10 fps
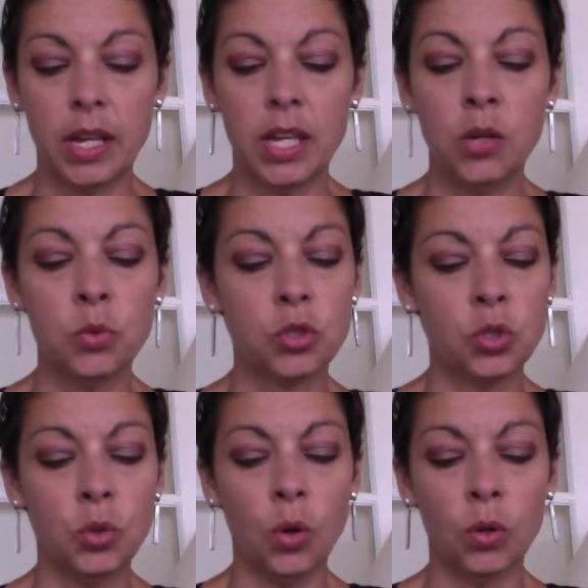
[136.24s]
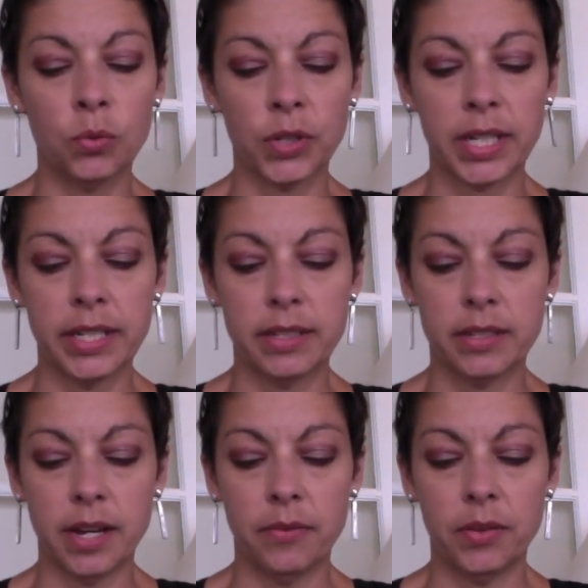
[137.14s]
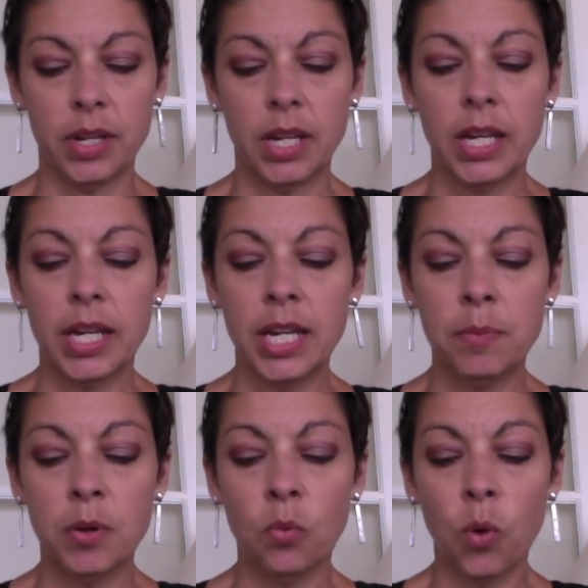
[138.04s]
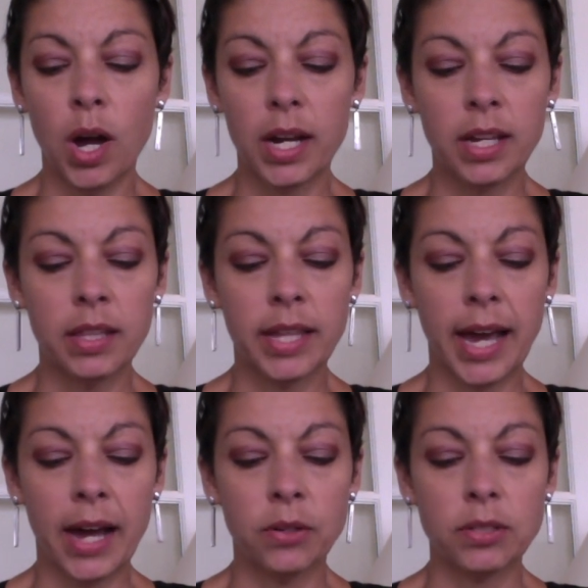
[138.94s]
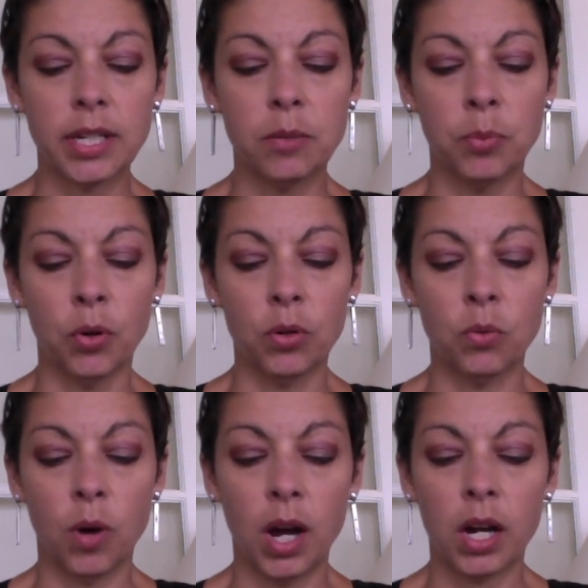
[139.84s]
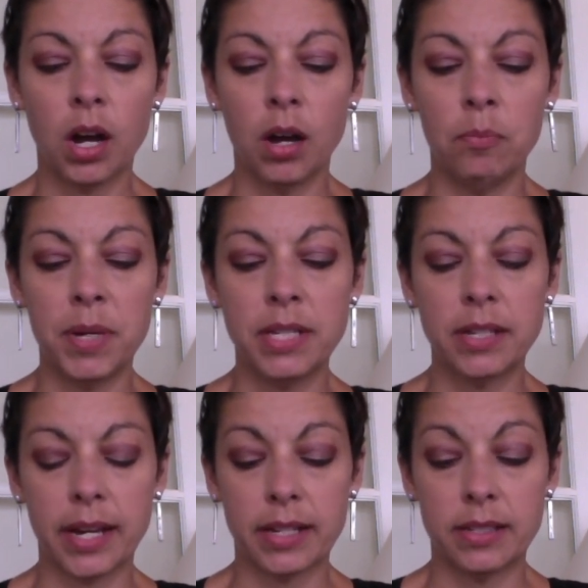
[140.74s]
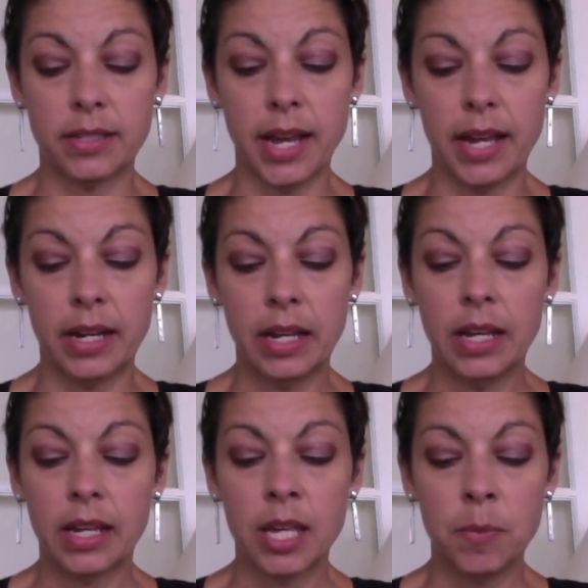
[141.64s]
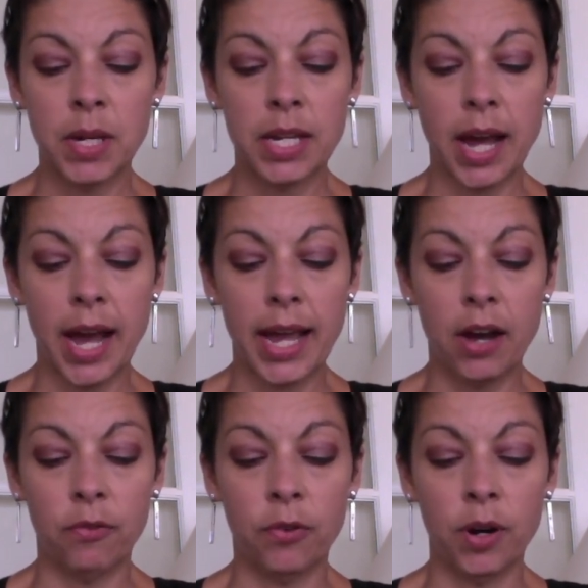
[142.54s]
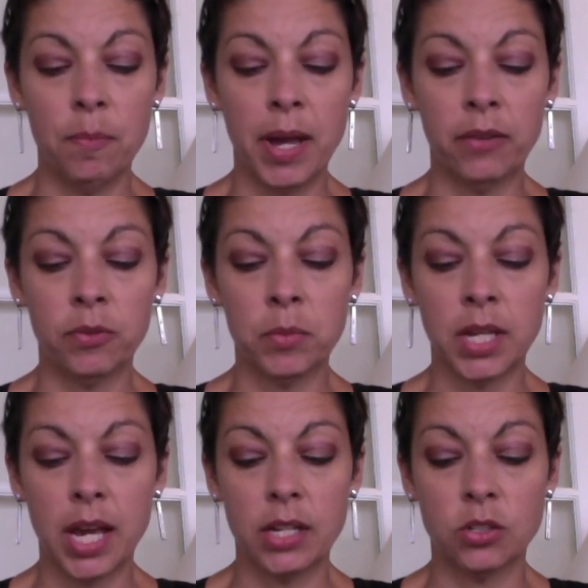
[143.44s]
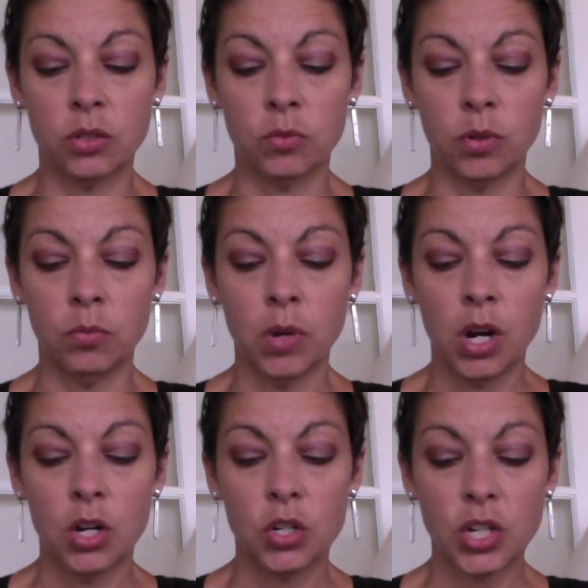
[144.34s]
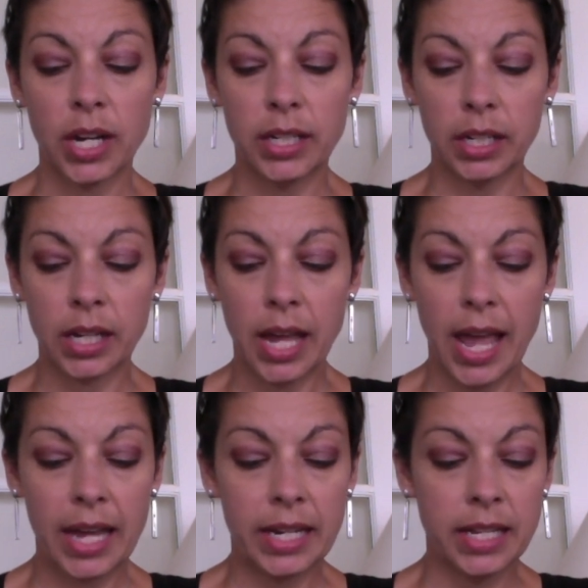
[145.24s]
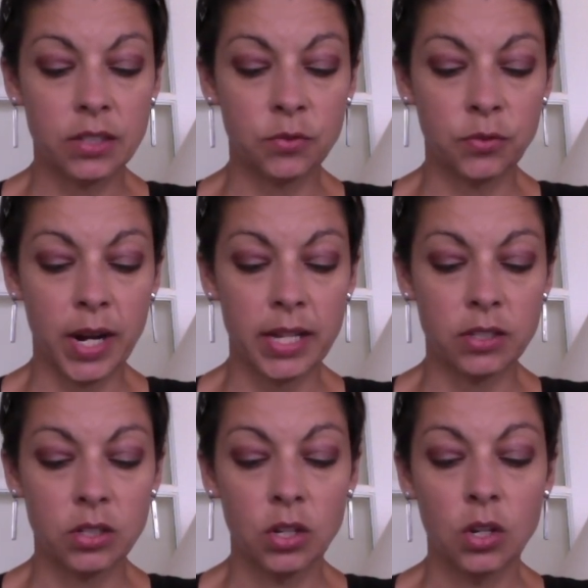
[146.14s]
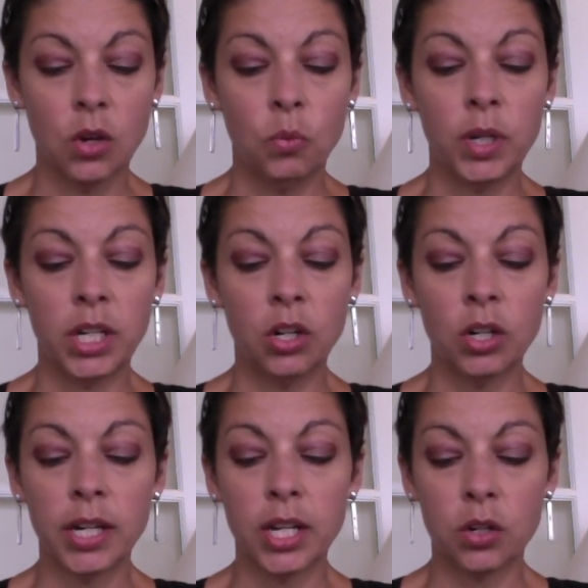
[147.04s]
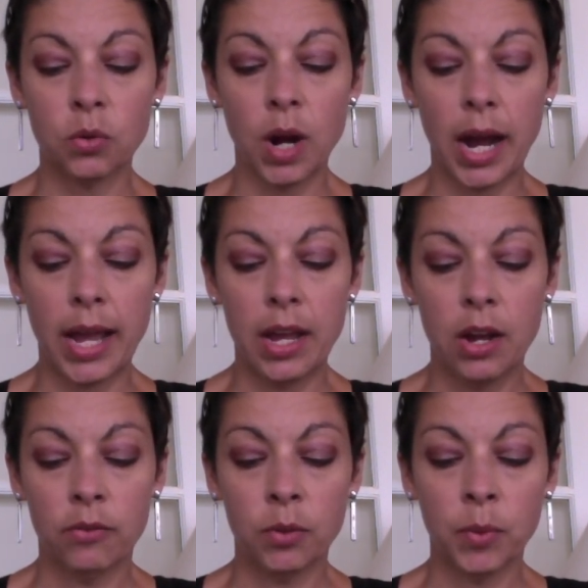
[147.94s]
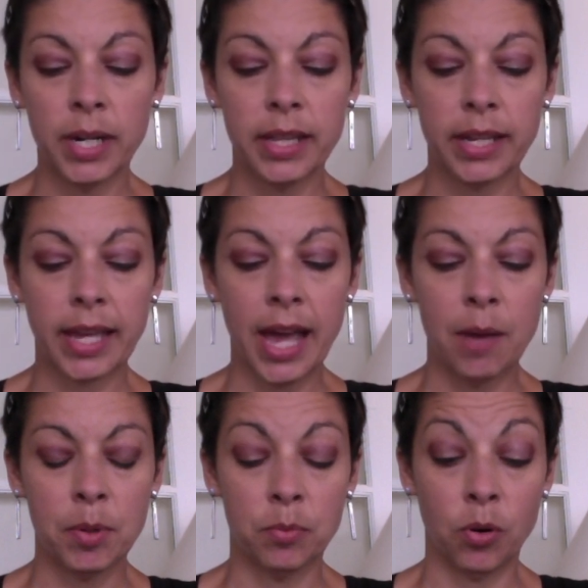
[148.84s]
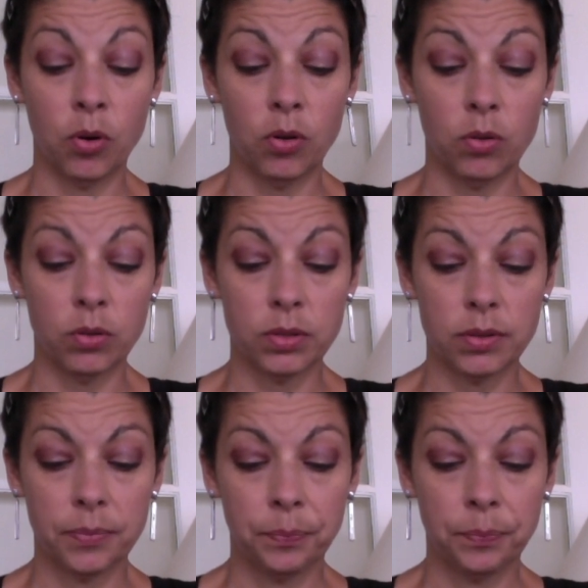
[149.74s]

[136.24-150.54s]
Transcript: He was too old for kid stuff. He'd been walking the outside boardwalk on B deck instead, keeping an eye out for a man from the engine room, Schiendick, and his friends when he heard a cry from one of the cabin portholes.